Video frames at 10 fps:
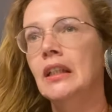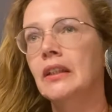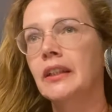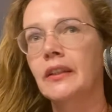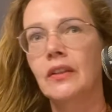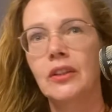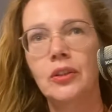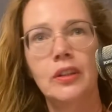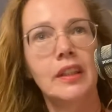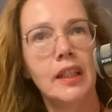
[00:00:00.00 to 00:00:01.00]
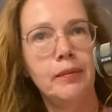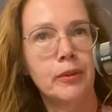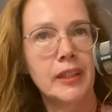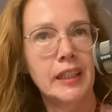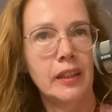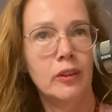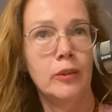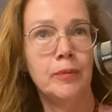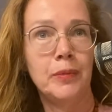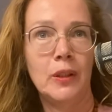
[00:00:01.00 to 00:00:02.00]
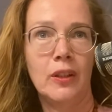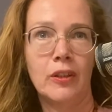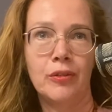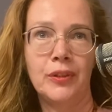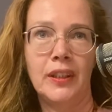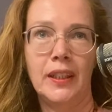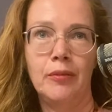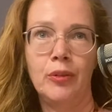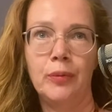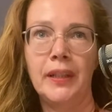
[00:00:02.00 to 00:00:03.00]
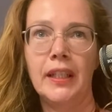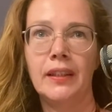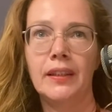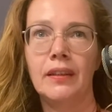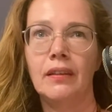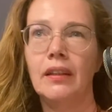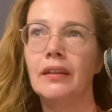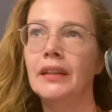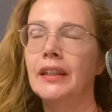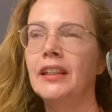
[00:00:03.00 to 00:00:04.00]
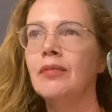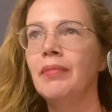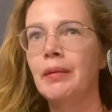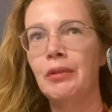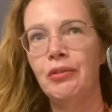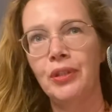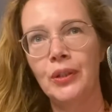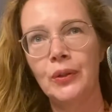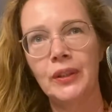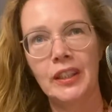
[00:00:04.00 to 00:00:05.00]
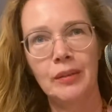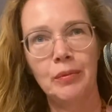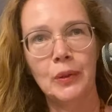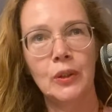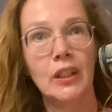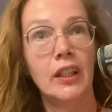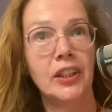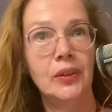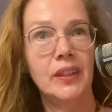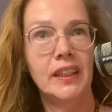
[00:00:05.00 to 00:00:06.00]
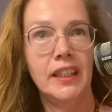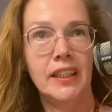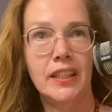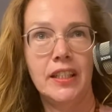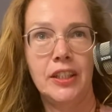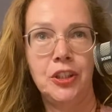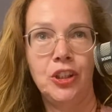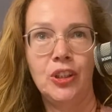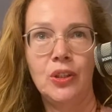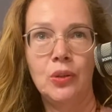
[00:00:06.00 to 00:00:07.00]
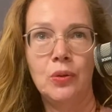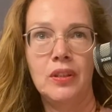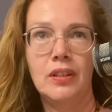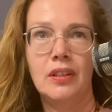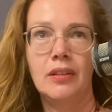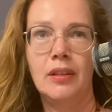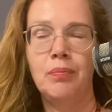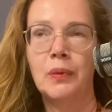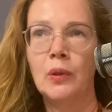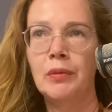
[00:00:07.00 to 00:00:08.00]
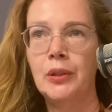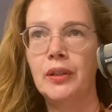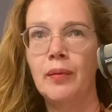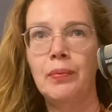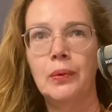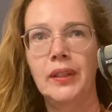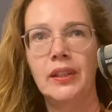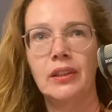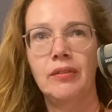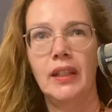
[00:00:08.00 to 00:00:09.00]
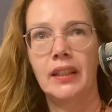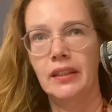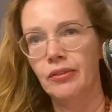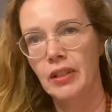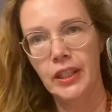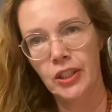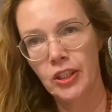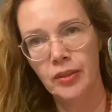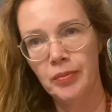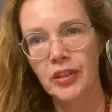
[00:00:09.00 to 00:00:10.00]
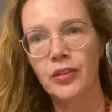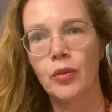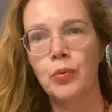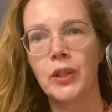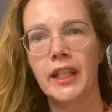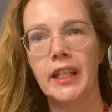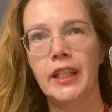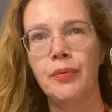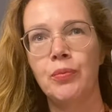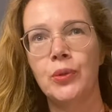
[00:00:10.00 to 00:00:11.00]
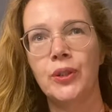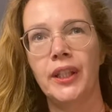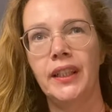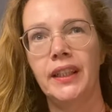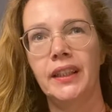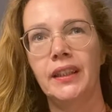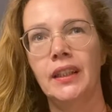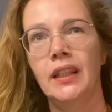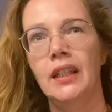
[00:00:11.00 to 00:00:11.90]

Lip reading: also onto a slippery slope a lot of times for me. And it didn't make me feel good and broad, like you said in that show. It brought me to that point of like, this relationship is not working anymore. And